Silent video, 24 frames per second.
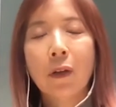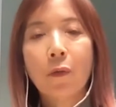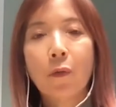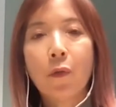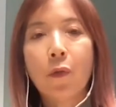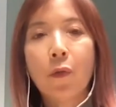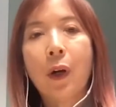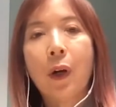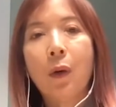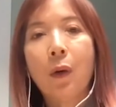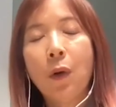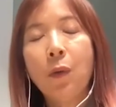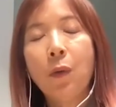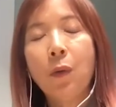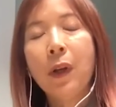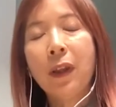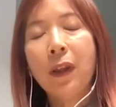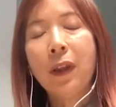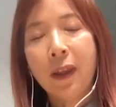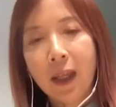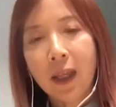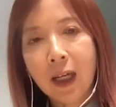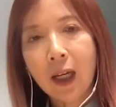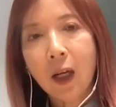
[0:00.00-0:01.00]
from what we
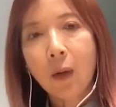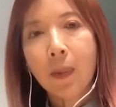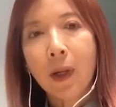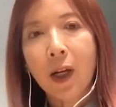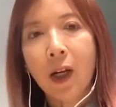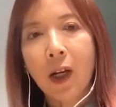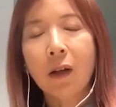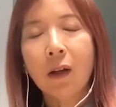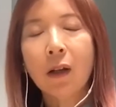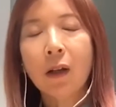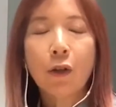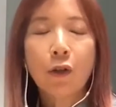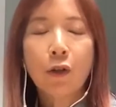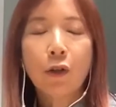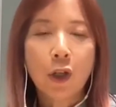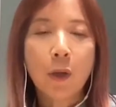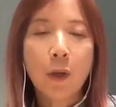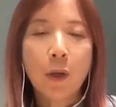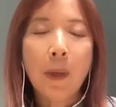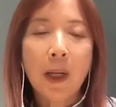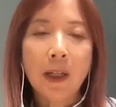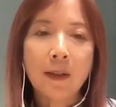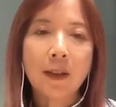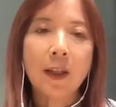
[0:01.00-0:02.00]
think about
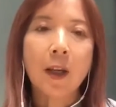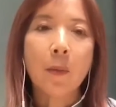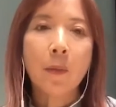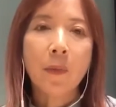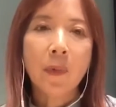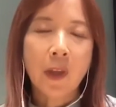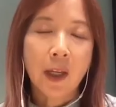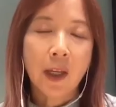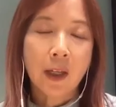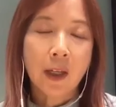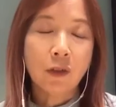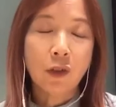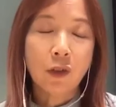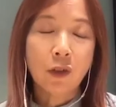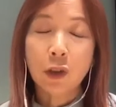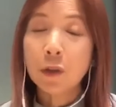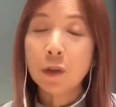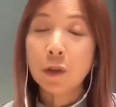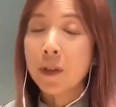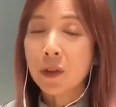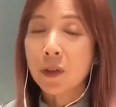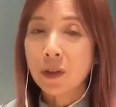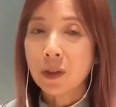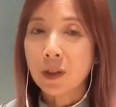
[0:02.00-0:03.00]
shipping something
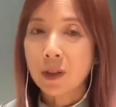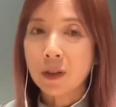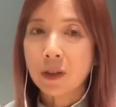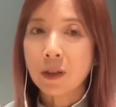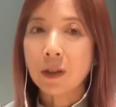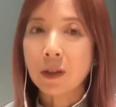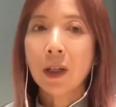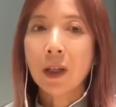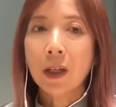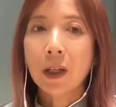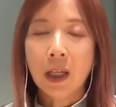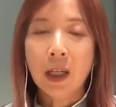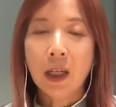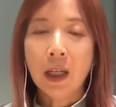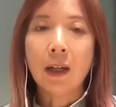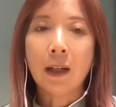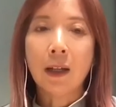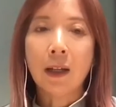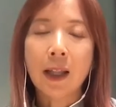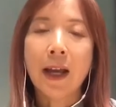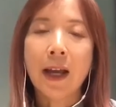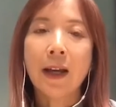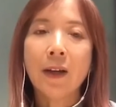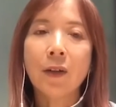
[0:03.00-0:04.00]
services in
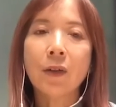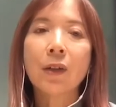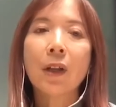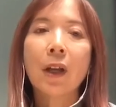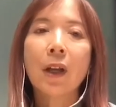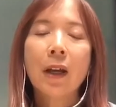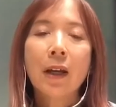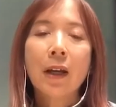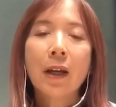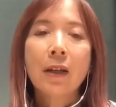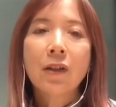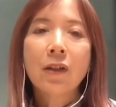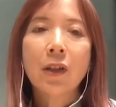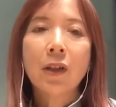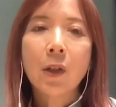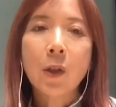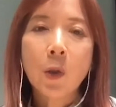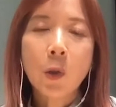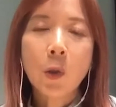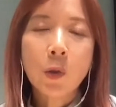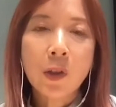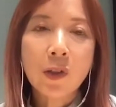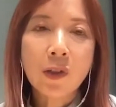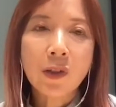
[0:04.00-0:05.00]
cloud.
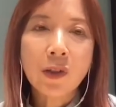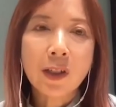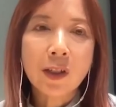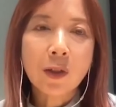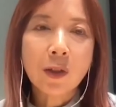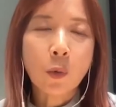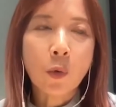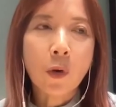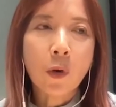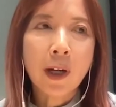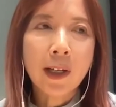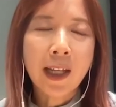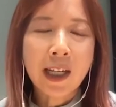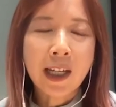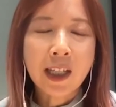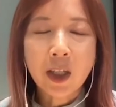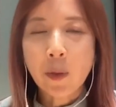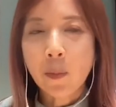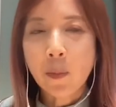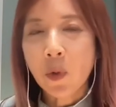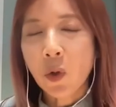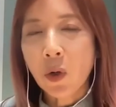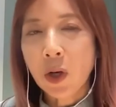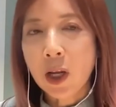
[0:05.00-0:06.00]
So this is one
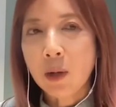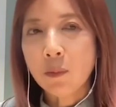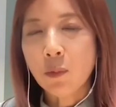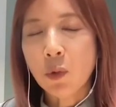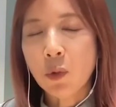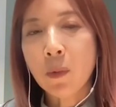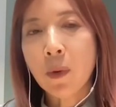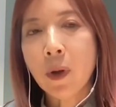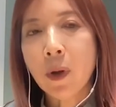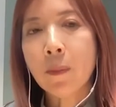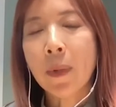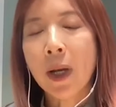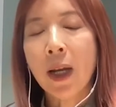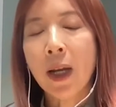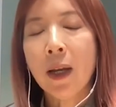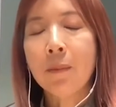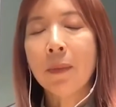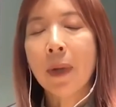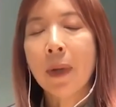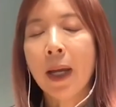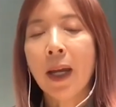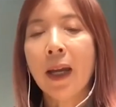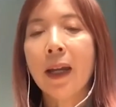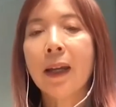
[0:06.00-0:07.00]
example come to my
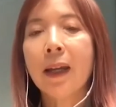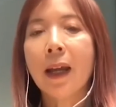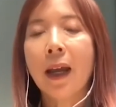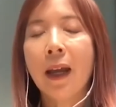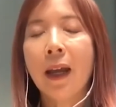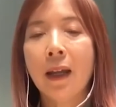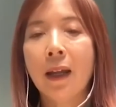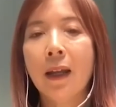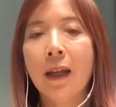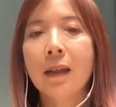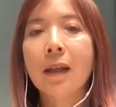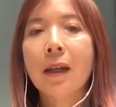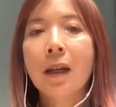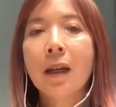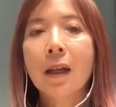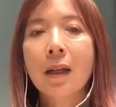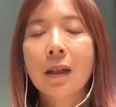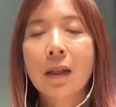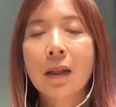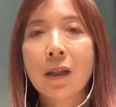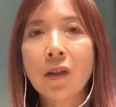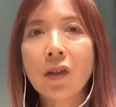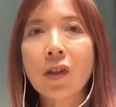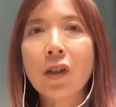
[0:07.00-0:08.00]
mind, and
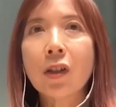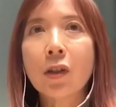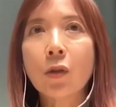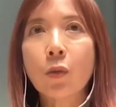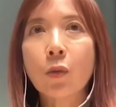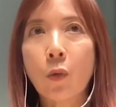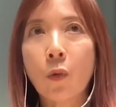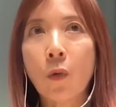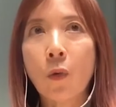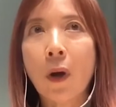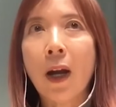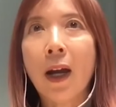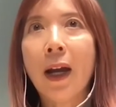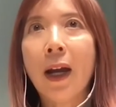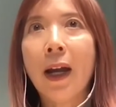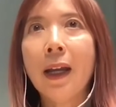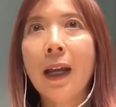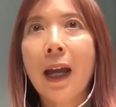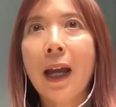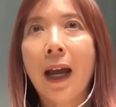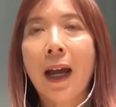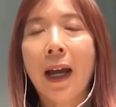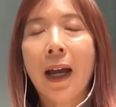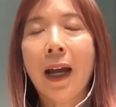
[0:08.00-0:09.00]
this is
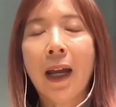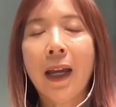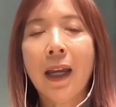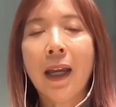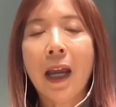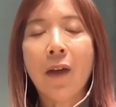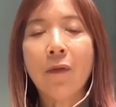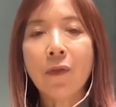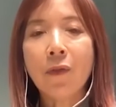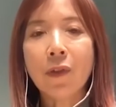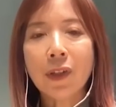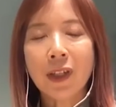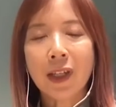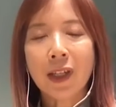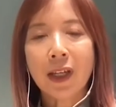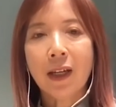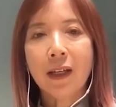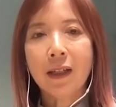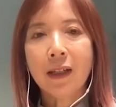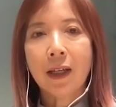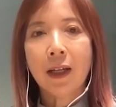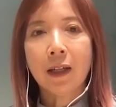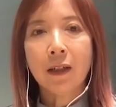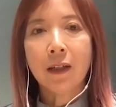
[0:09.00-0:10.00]
why I
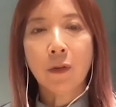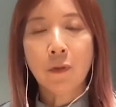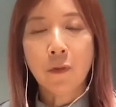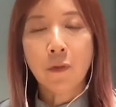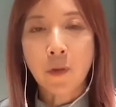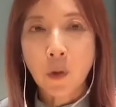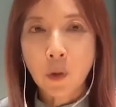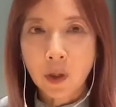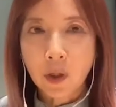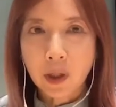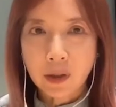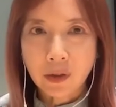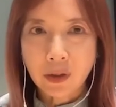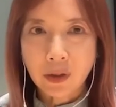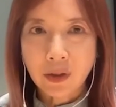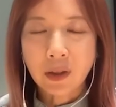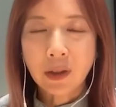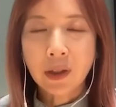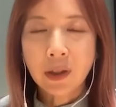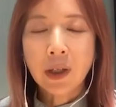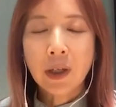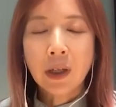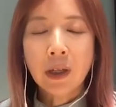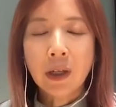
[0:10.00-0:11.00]
emphasize on the
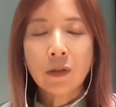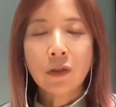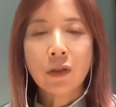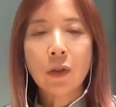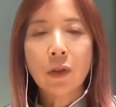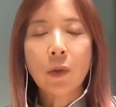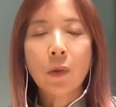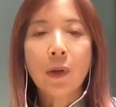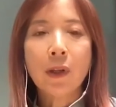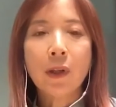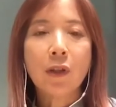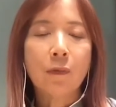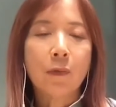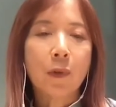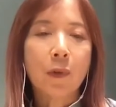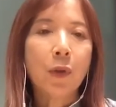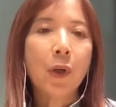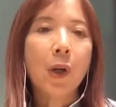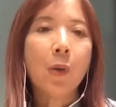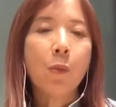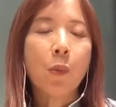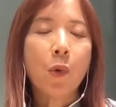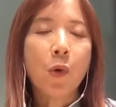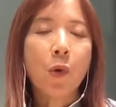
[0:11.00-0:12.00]
focus. So it's
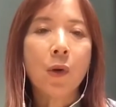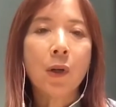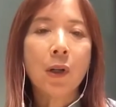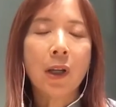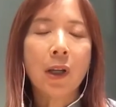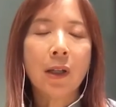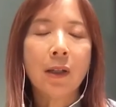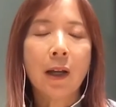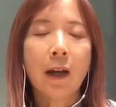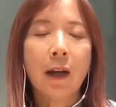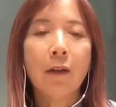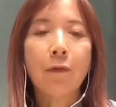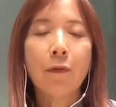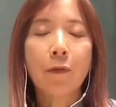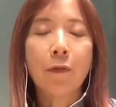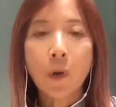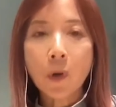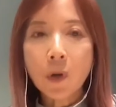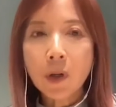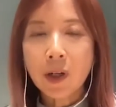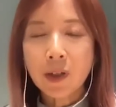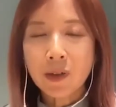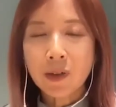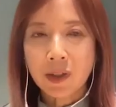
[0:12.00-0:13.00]
very important on
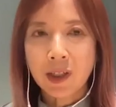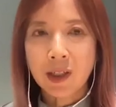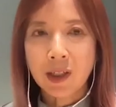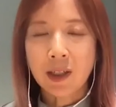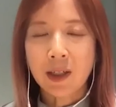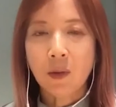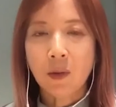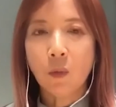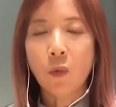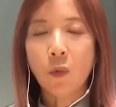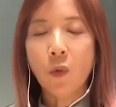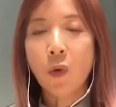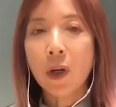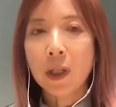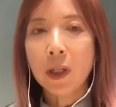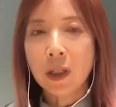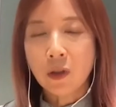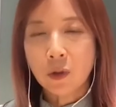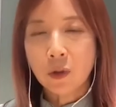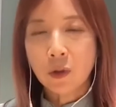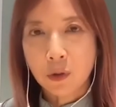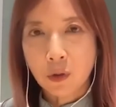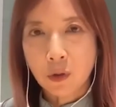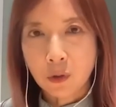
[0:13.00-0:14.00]
focusing on what
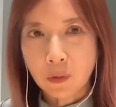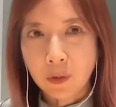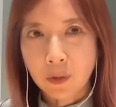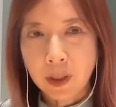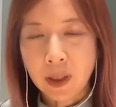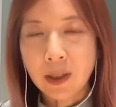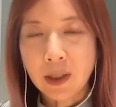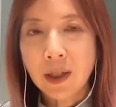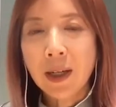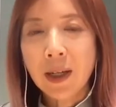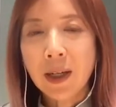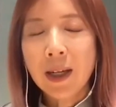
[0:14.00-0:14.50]
you're doing